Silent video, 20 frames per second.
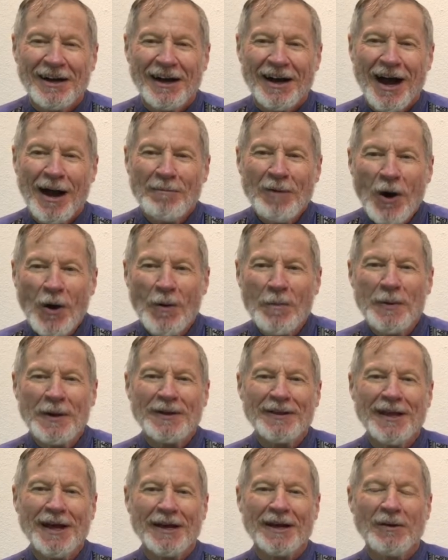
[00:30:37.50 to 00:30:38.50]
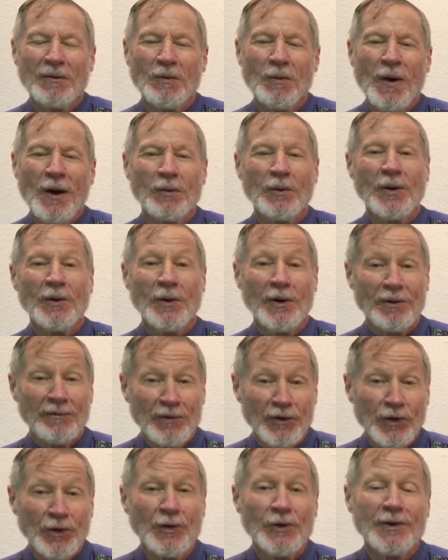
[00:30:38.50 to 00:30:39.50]
I'm hoping that what we
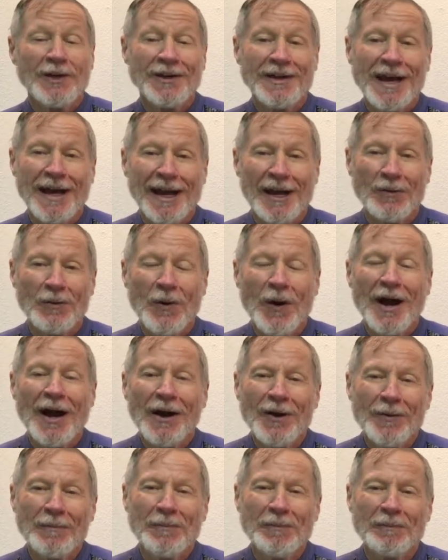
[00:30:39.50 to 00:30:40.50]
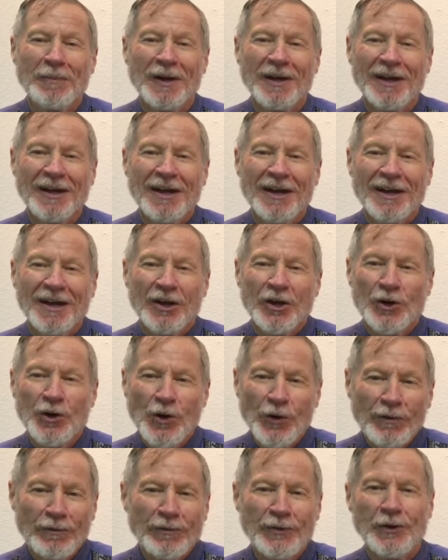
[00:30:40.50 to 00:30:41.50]
reviewed today will help
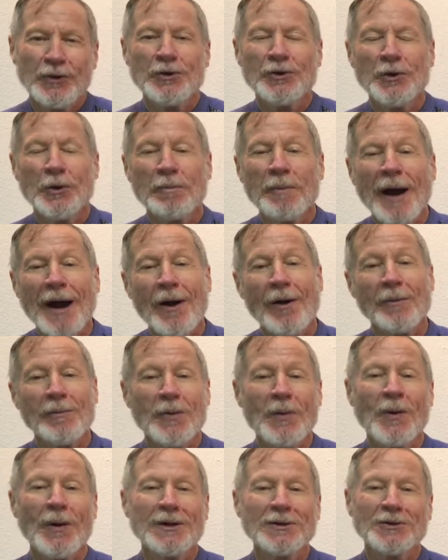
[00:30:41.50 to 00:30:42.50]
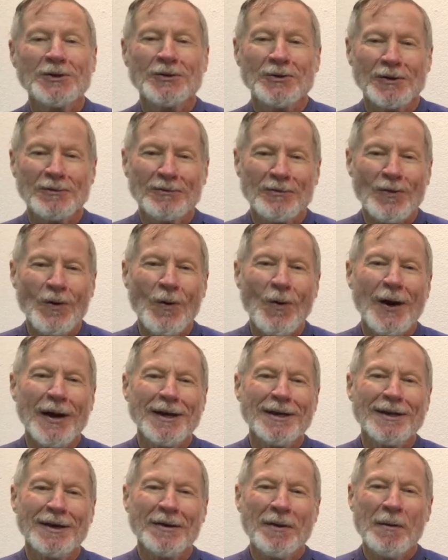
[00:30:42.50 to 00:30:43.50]
your future PowerPoints to avoid
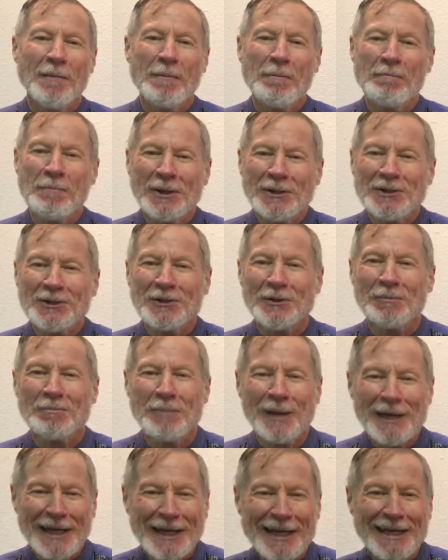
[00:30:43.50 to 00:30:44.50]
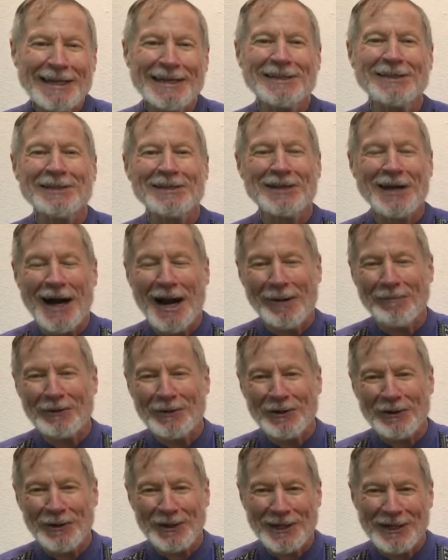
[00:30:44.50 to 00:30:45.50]
Mr. Bean's type
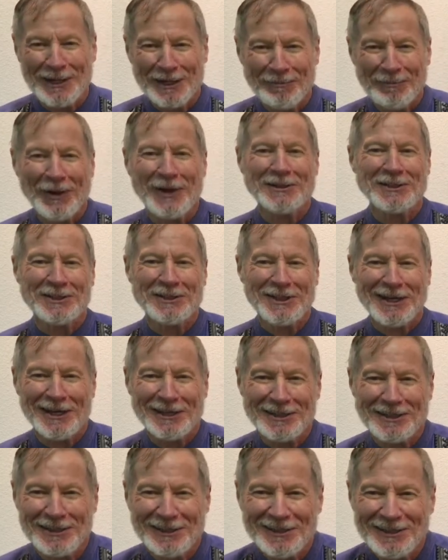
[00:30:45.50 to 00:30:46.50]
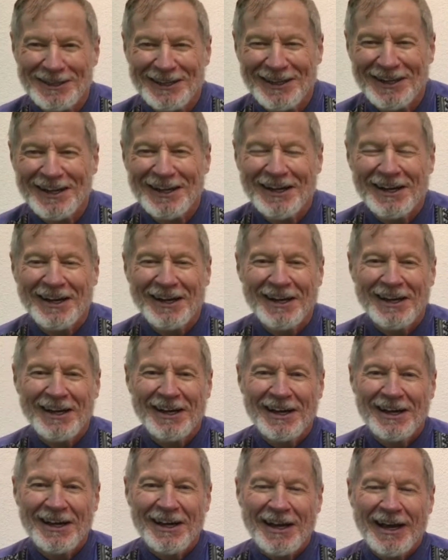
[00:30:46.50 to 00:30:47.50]
turkey presentation
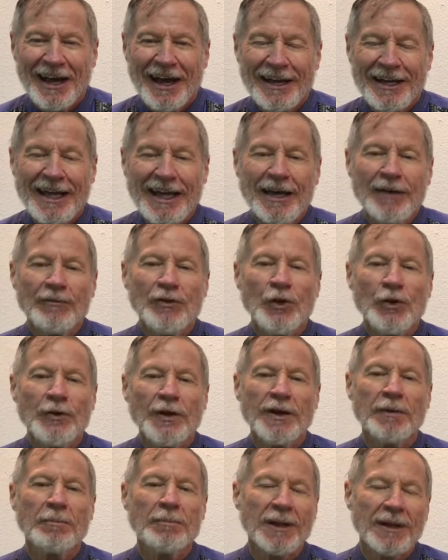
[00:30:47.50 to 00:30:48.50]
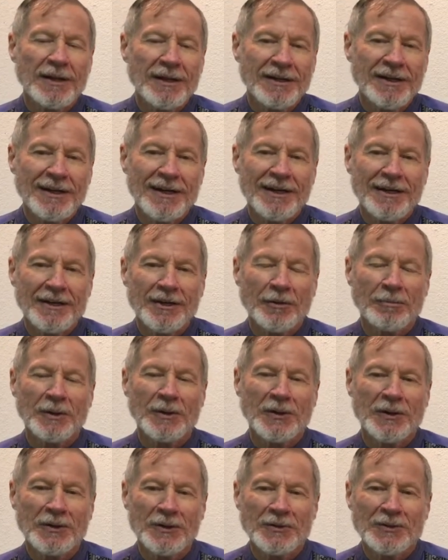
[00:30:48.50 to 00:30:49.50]
and give you the ability to
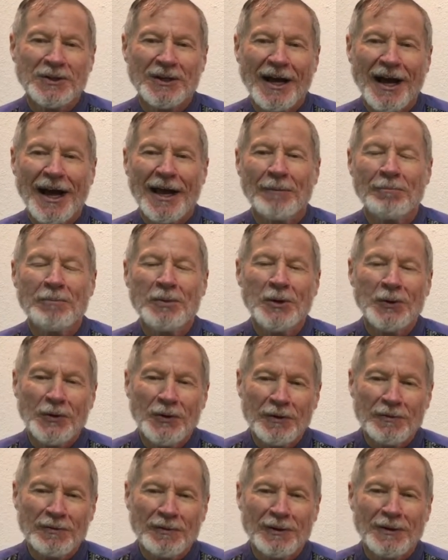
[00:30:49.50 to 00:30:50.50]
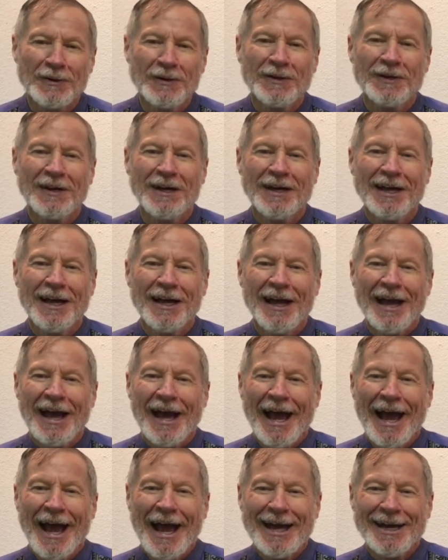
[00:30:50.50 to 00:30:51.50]
produce a beautiful
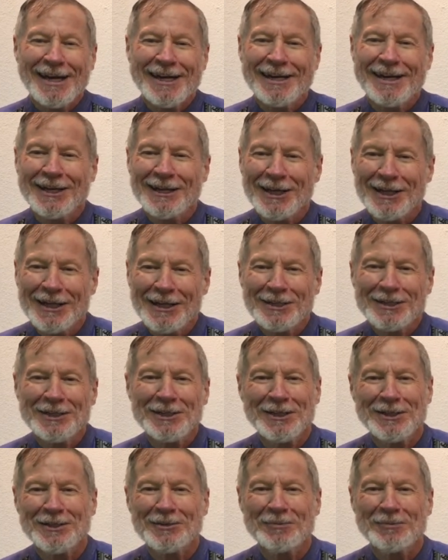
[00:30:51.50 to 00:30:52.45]
and delicious